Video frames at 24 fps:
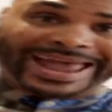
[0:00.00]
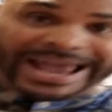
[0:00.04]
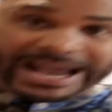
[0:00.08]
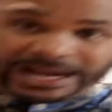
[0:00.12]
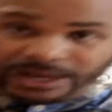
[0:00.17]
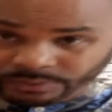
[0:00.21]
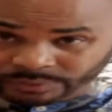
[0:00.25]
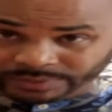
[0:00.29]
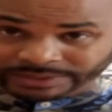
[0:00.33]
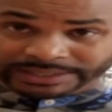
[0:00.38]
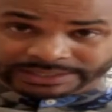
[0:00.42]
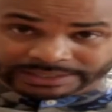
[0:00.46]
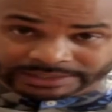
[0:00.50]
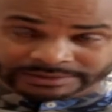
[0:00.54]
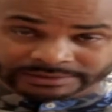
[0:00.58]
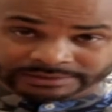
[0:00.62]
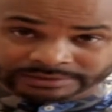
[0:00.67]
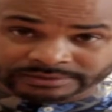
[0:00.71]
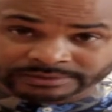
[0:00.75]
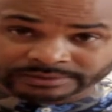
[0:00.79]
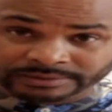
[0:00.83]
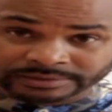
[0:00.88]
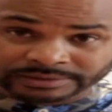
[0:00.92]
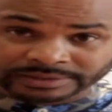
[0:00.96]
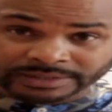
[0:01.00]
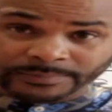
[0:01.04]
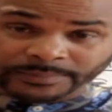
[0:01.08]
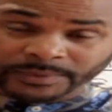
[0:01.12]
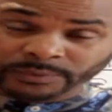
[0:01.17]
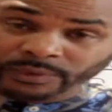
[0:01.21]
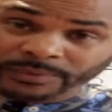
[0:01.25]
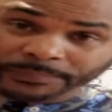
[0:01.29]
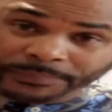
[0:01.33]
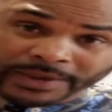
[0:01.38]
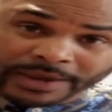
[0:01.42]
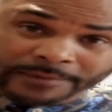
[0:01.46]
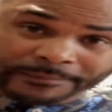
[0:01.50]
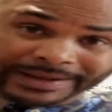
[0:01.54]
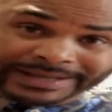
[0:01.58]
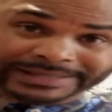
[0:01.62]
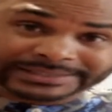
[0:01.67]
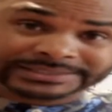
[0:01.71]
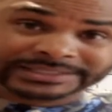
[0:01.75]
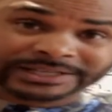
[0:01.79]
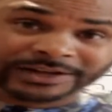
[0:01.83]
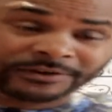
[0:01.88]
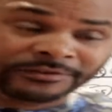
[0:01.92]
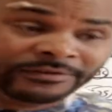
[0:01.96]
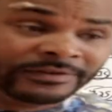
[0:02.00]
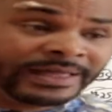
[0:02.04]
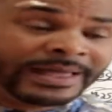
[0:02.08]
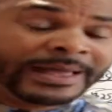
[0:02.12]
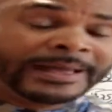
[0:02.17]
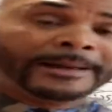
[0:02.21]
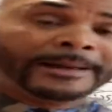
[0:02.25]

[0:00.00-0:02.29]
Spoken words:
equity. Let me repeat myself.